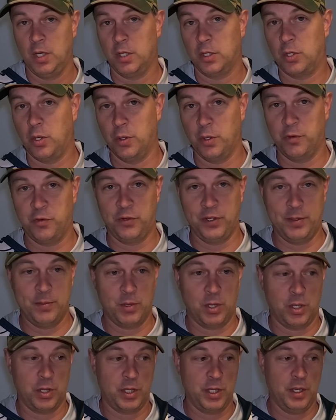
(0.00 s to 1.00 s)
go to a flea
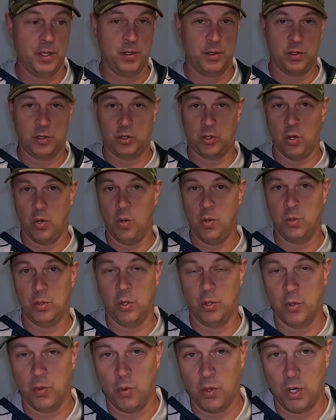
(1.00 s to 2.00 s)
market, go,
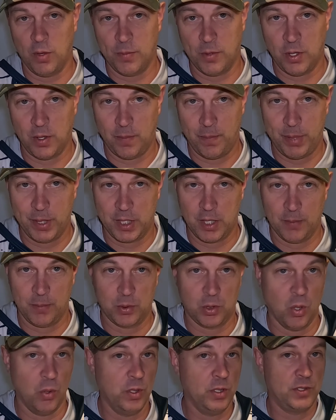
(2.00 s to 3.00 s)
go to Walmart, pick
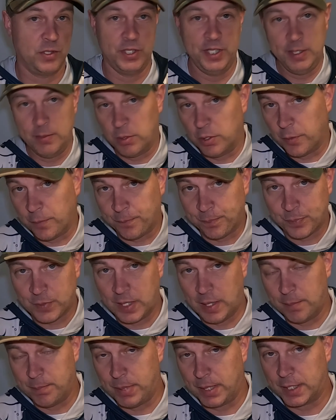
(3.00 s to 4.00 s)
up, go to Temu
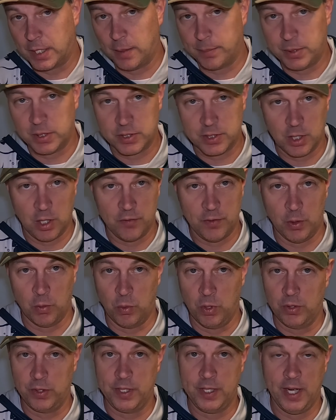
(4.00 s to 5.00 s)
and pick up yourself a
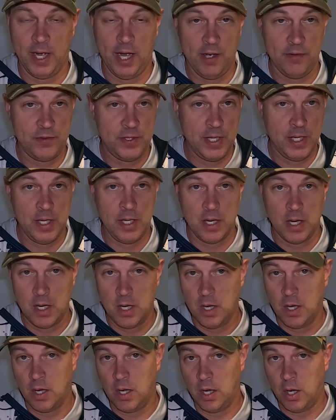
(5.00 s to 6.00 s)
really hefty
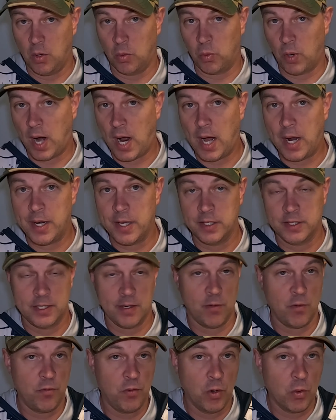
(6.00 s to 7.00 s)
uh, rod,
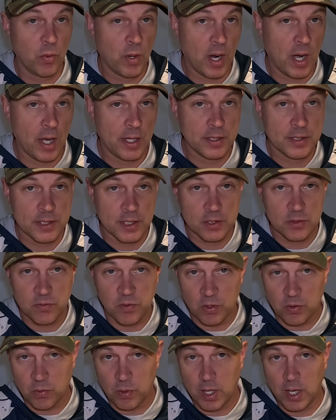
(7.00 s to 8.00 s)
seven foot rod, six
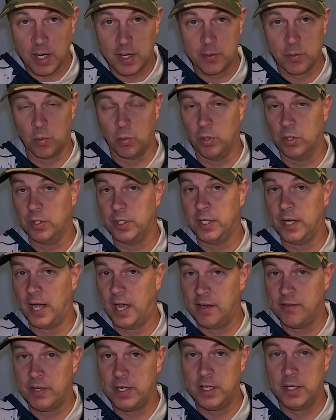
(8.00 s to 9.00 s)
foot rod, really
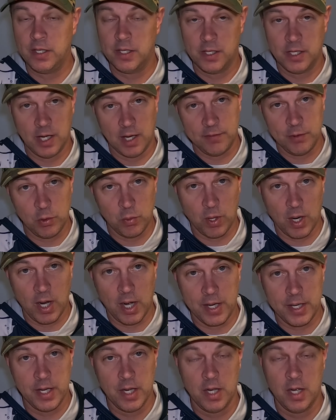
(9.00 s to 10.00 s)
heavy, heavy
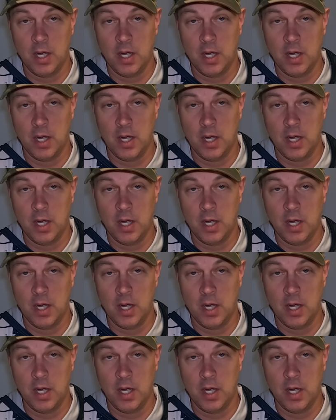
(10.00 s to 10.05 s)
rod.